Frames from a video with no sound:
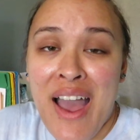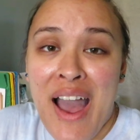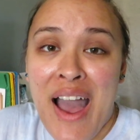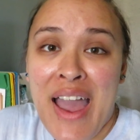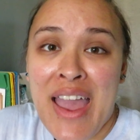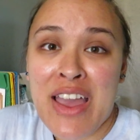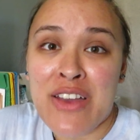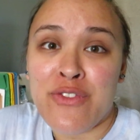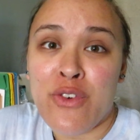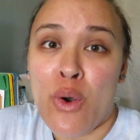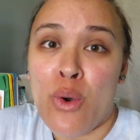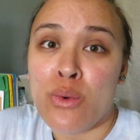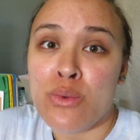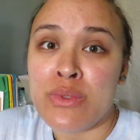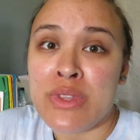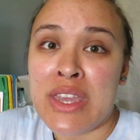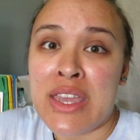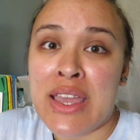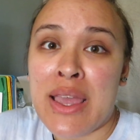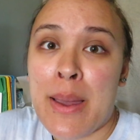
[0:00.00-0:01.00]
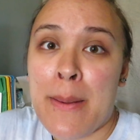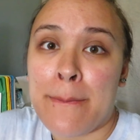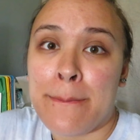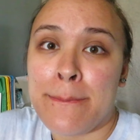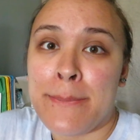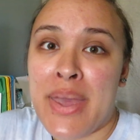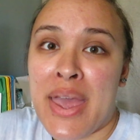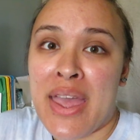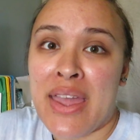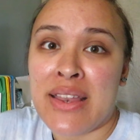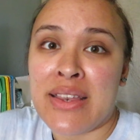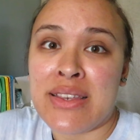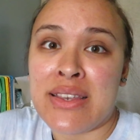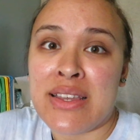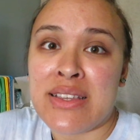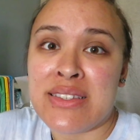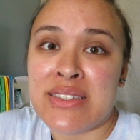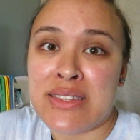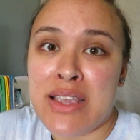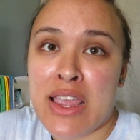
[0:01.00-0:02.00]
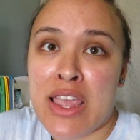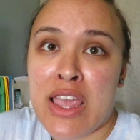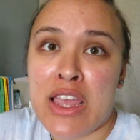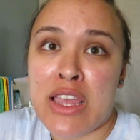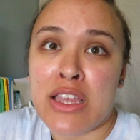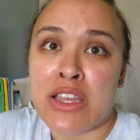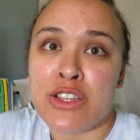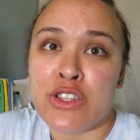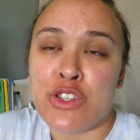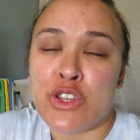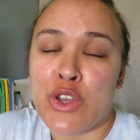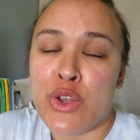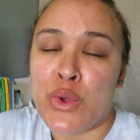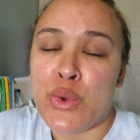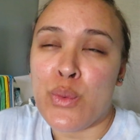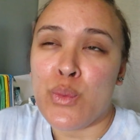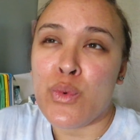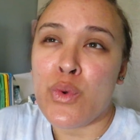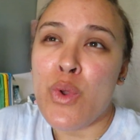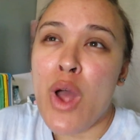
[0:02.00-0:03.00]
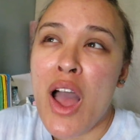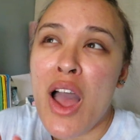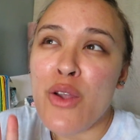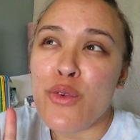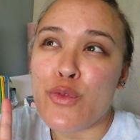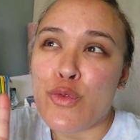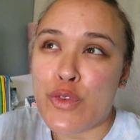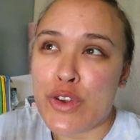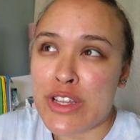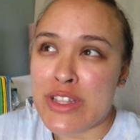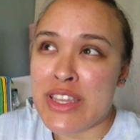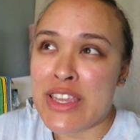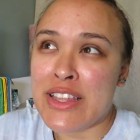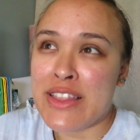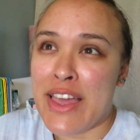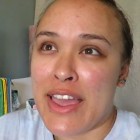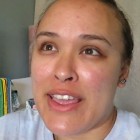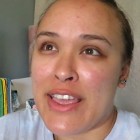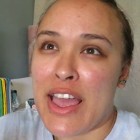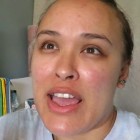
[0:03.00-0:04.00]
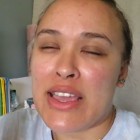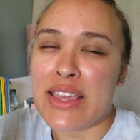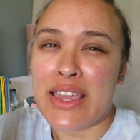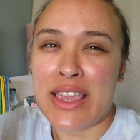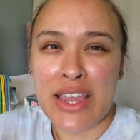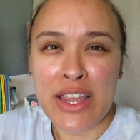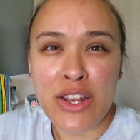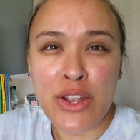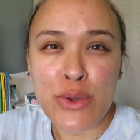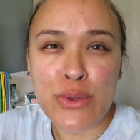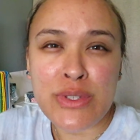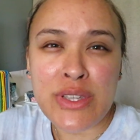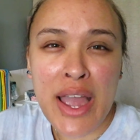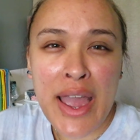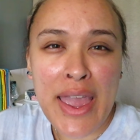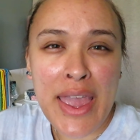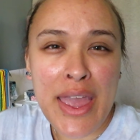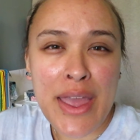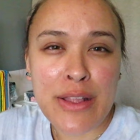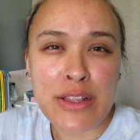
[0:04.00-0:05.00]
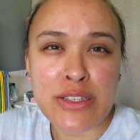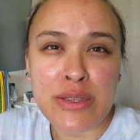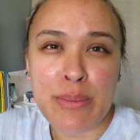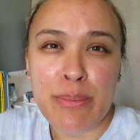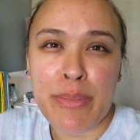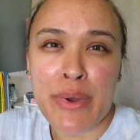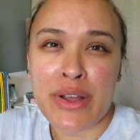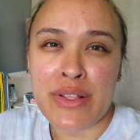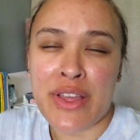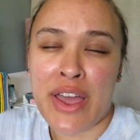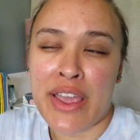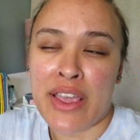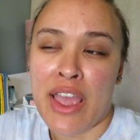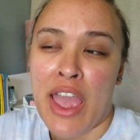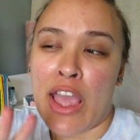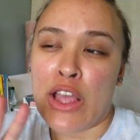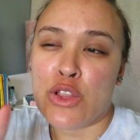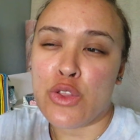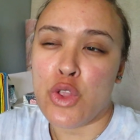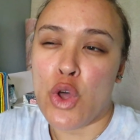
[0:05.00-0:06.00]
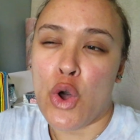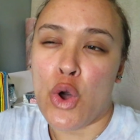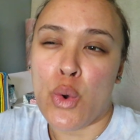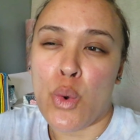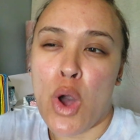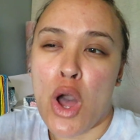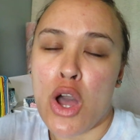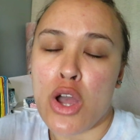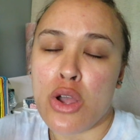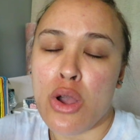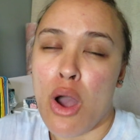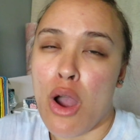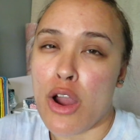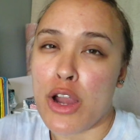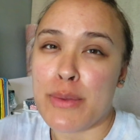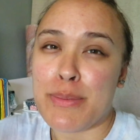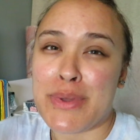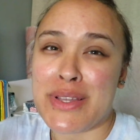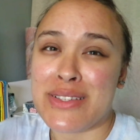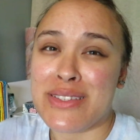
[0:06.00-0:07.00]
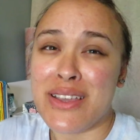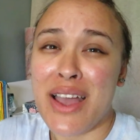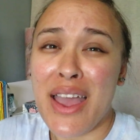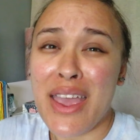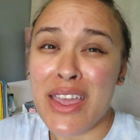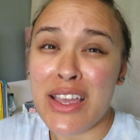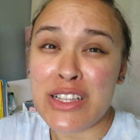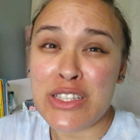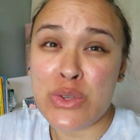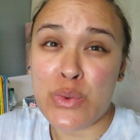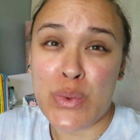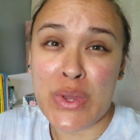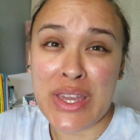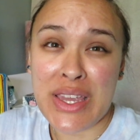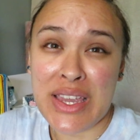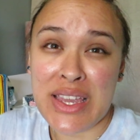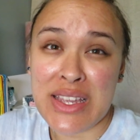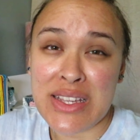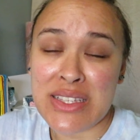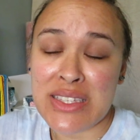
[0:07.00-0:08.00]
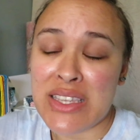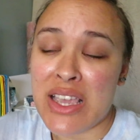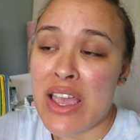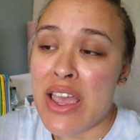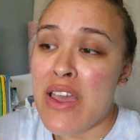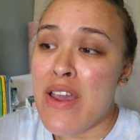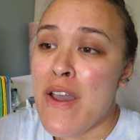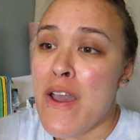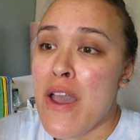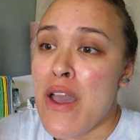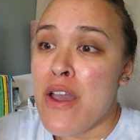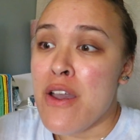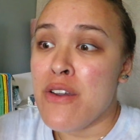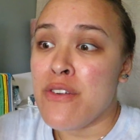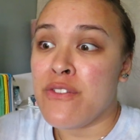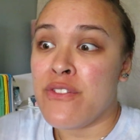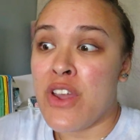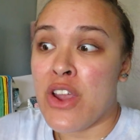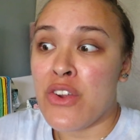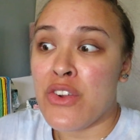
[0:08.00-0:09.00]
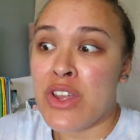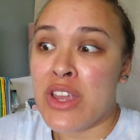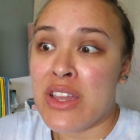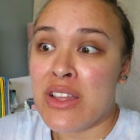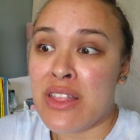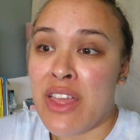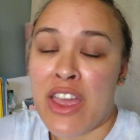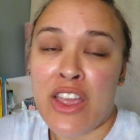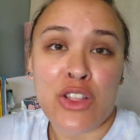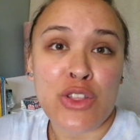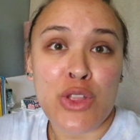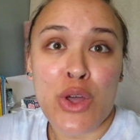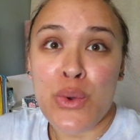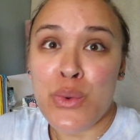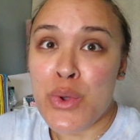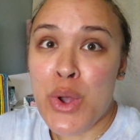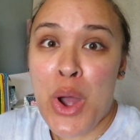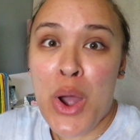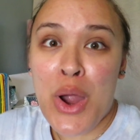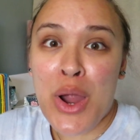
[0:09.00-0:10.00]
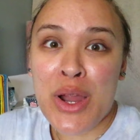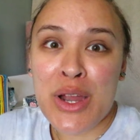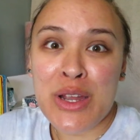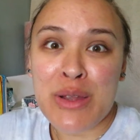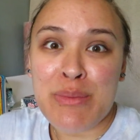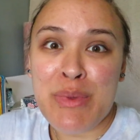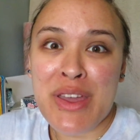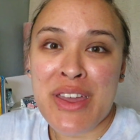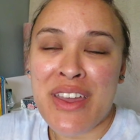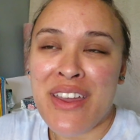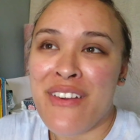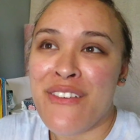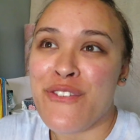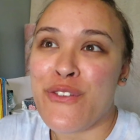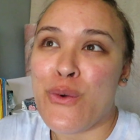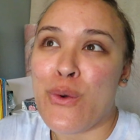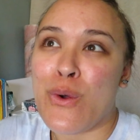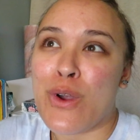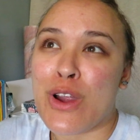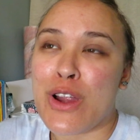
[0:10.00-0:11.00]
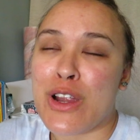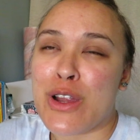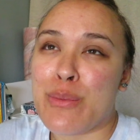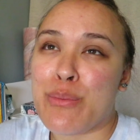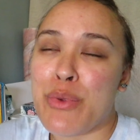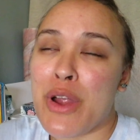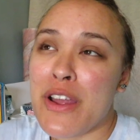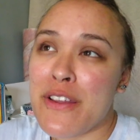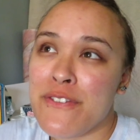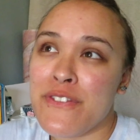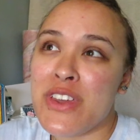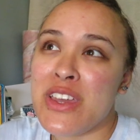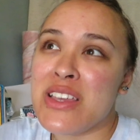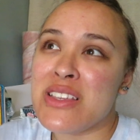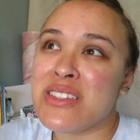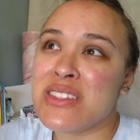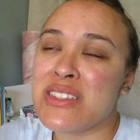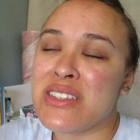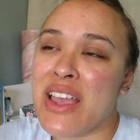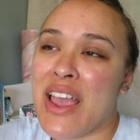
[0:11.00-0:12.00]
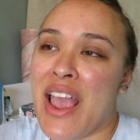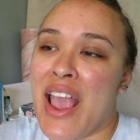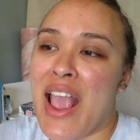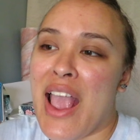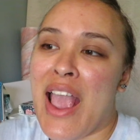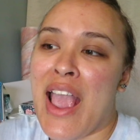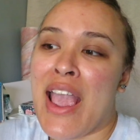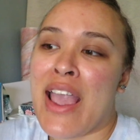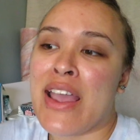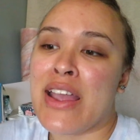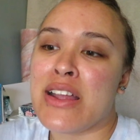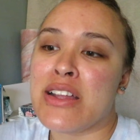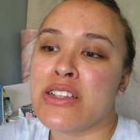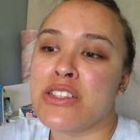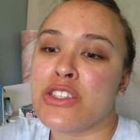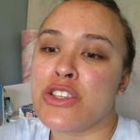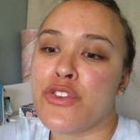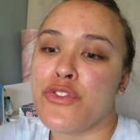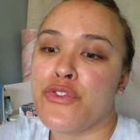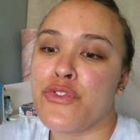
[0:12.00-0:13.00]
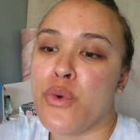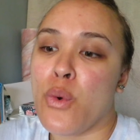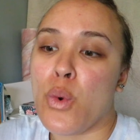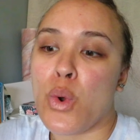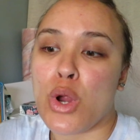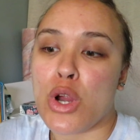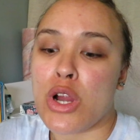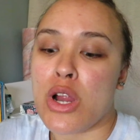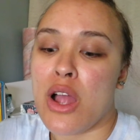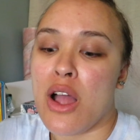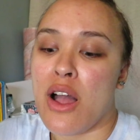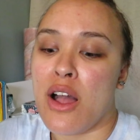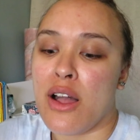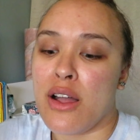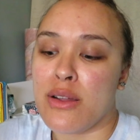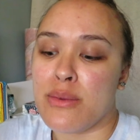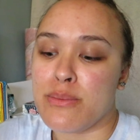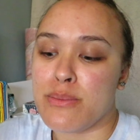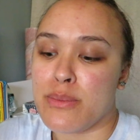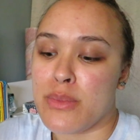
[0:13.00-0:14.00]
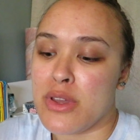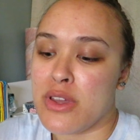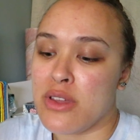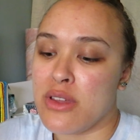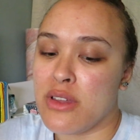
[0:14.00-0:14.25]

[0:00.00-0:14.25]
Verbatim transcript: I have only been sticking to not really like a keto diet, but like a low carb diet. We eat very like low carb for breakfast and for